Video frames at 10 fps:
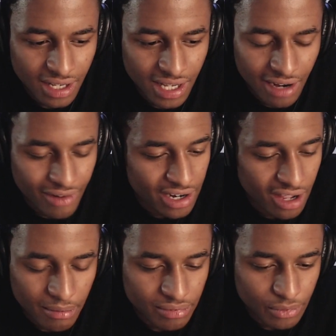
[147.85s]
Yeah, and I ran
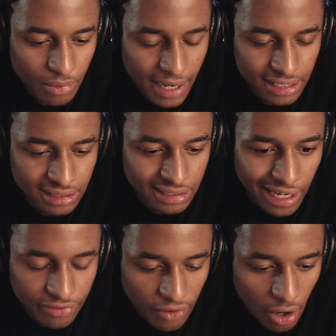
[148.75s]
up with my
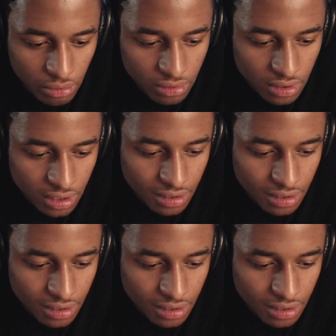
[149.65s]
dead phone.